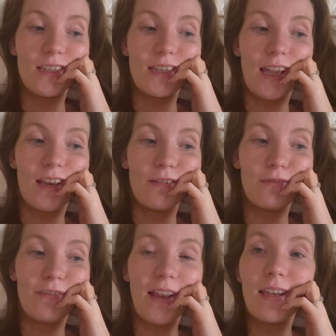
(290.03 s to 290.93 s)
kind of
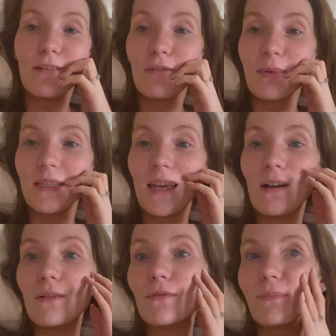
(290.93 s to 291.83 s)
fending for
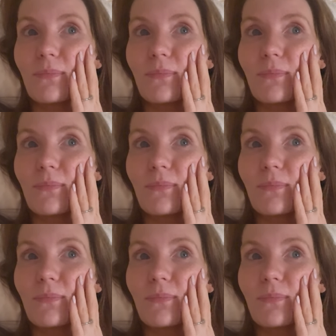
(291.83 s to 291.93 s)
myself.